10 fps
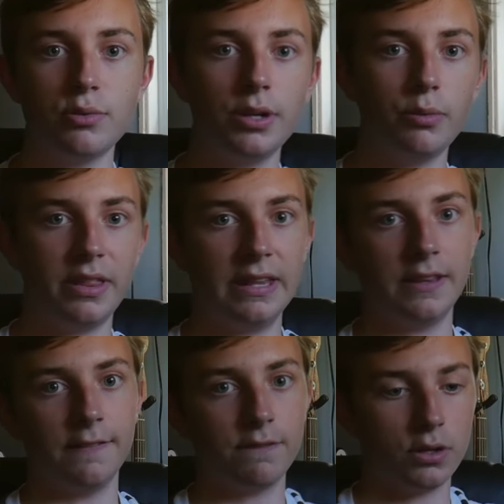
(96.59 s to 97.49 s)
to it
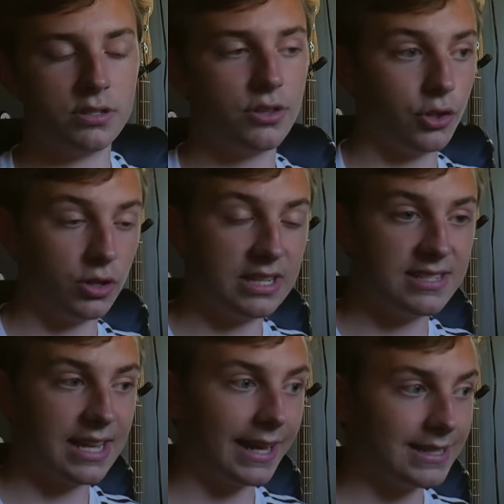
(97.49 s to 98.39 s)
within the first 30
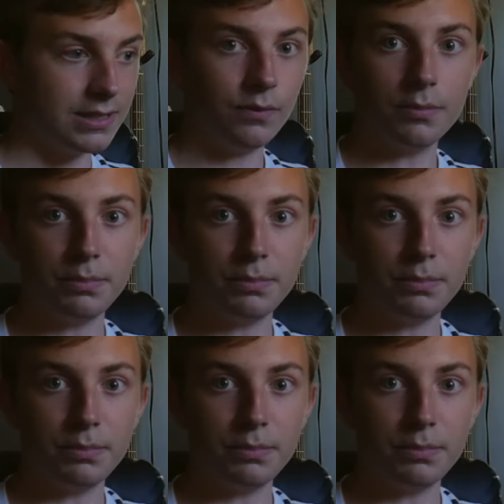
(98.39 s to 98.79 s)
seconds of